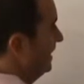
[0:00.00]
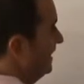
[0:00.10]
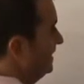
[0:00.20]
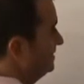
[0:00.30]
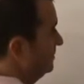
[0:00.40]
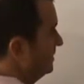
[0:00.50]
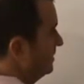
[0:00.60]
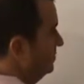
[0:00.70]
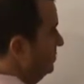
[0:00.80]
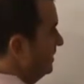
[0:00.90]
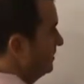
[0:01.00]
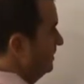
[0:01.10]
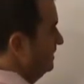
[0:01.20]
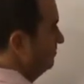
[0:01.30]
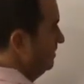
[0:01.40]
and they will get a new
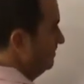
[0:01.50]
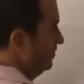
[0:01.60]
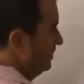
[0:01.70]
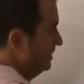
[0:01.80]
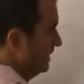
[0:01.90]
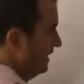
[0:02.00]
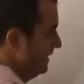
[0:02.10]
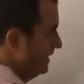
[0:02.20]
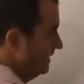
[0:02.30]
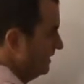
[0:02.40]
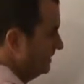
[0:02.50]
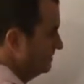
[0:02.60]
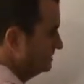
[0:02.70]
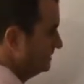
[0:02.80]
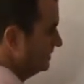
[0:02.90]
equilibrium point
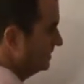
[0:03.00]
and